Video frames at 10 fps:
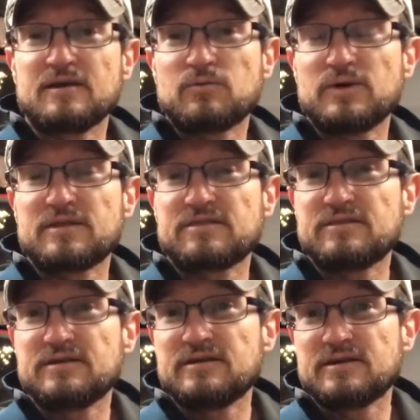with
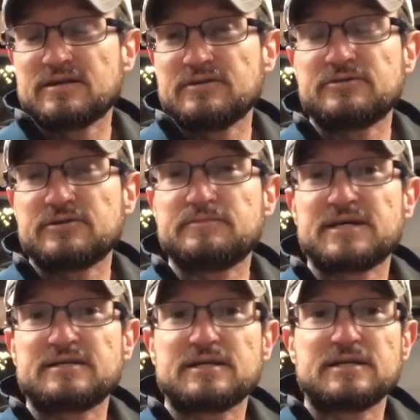the YouTube
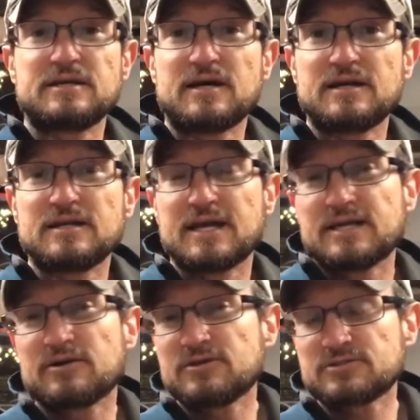1099.
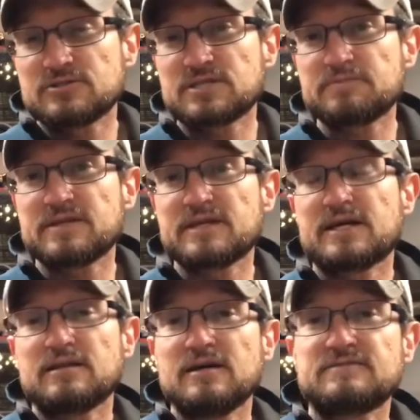And also something that
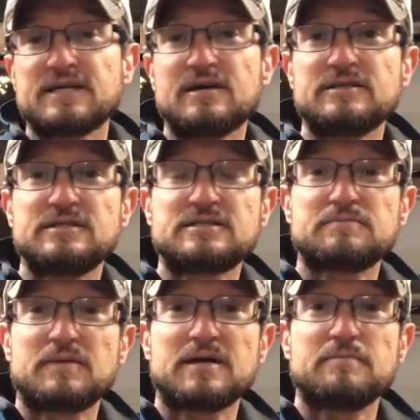I left out is
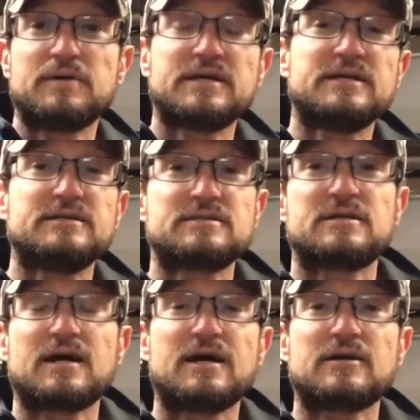my buddy is
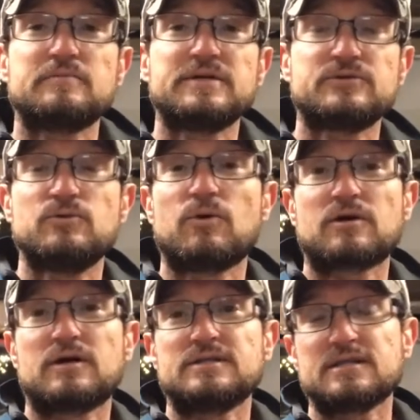going to hire me to
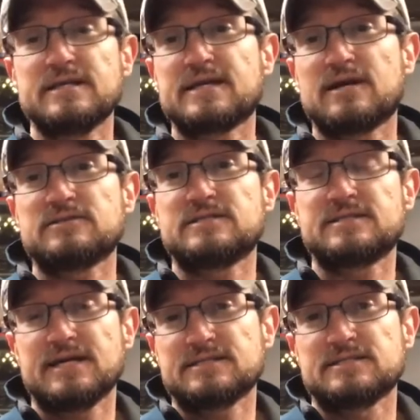work on his lake house in
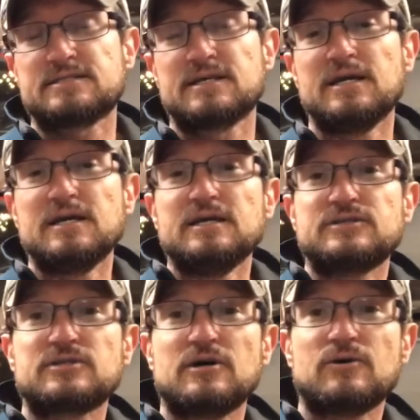Texas.
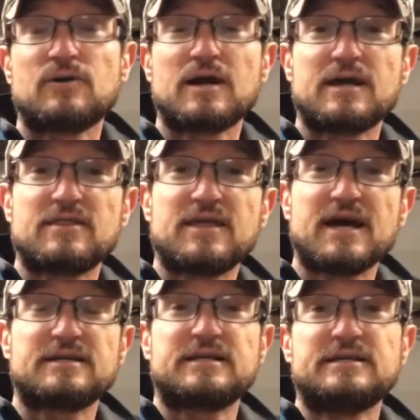So
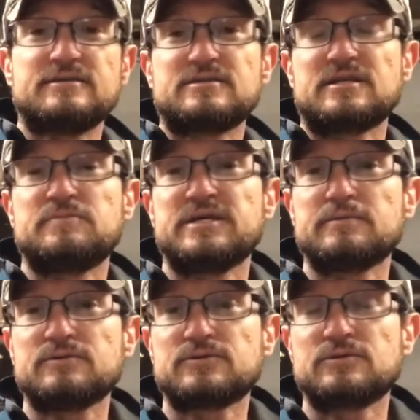that he is going to be
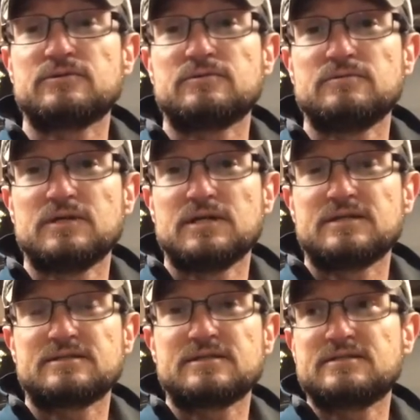able to
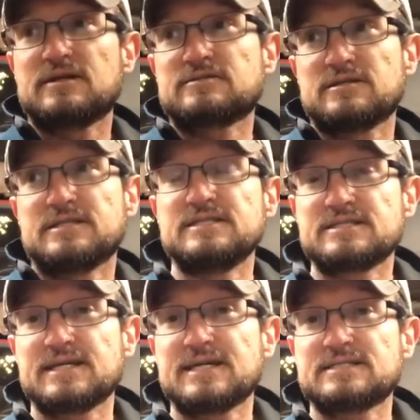deduct on
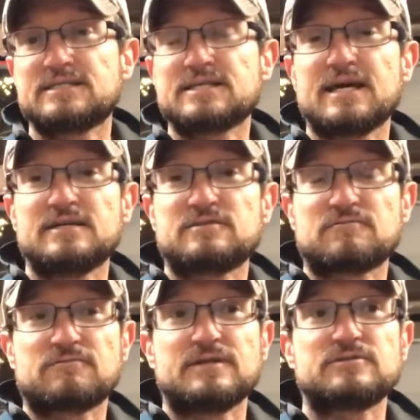his taxes as
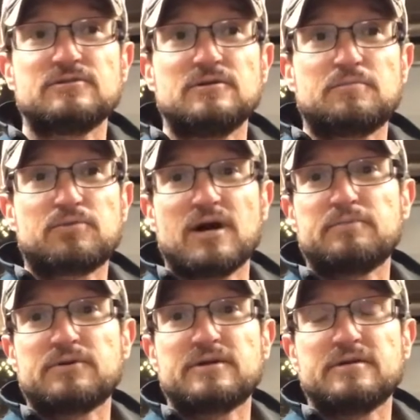rental
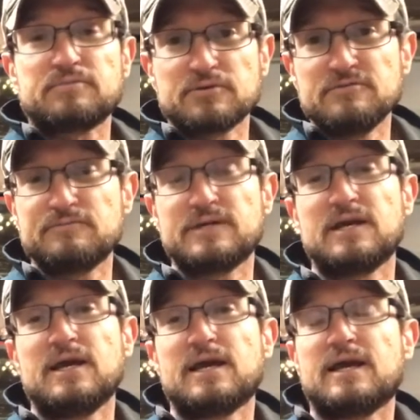property improvement,
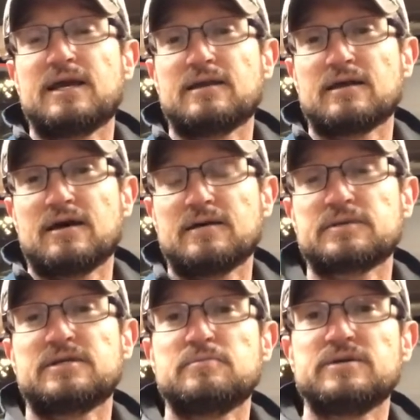and
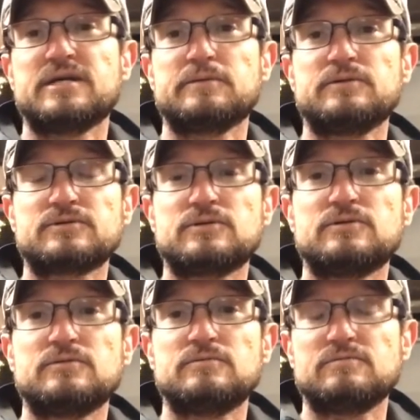I'm going to be able
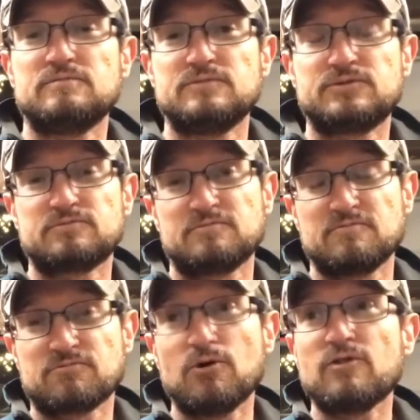to
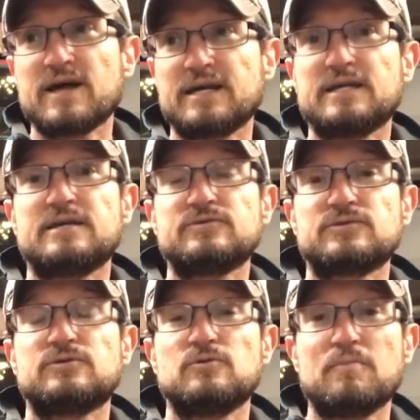roll that
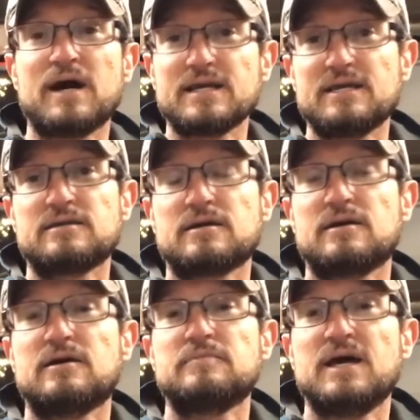into my
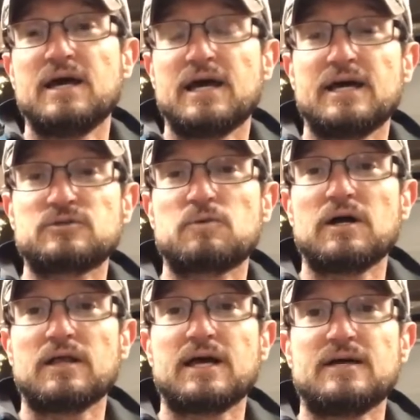income, as
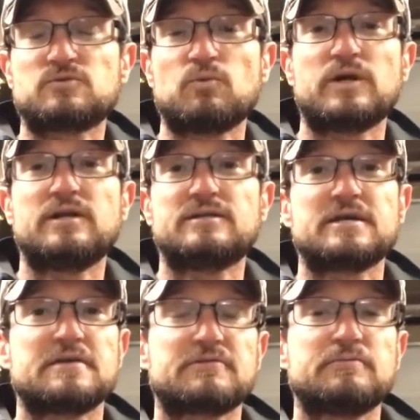well as what did it
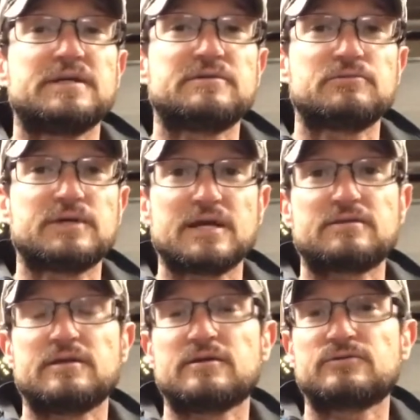take for me to
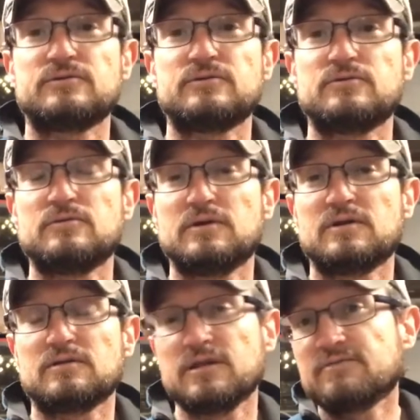get there, to
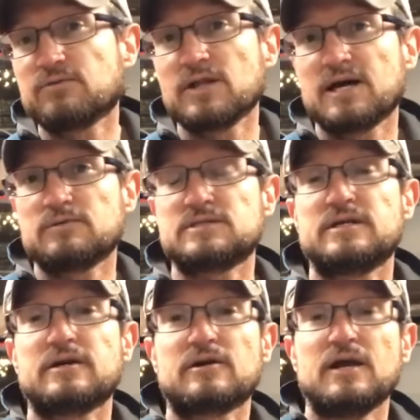live while I was
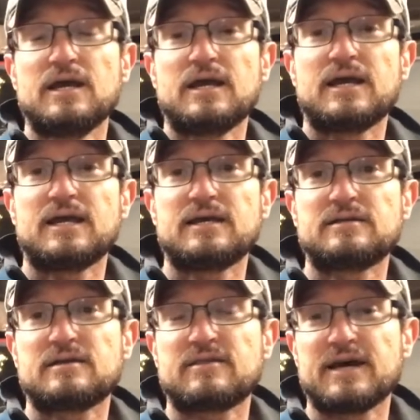there,
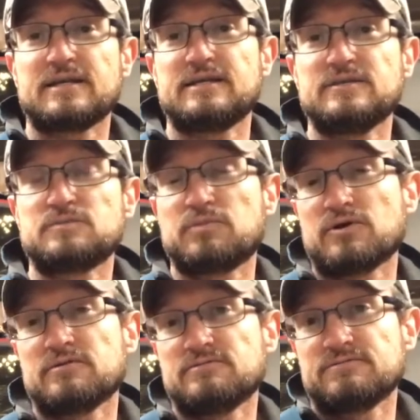and that is
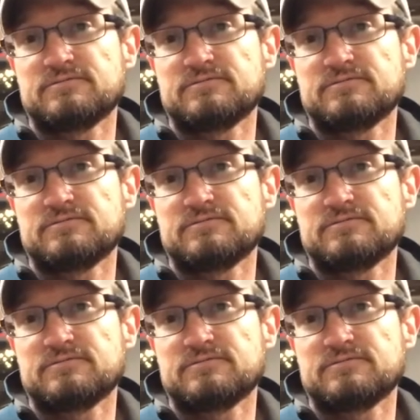part of